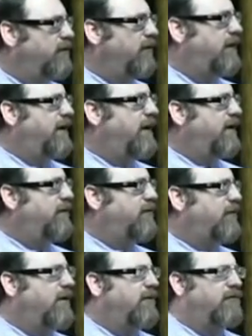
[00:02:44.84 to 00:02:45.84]
So here
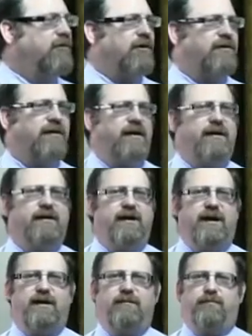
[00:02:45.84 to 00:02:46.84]
SARS looked at an
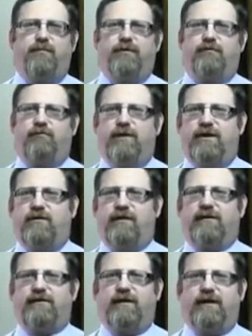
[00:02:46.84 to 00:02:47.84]
input
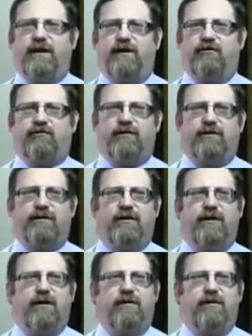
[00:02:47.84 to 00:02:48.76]
reconciliation,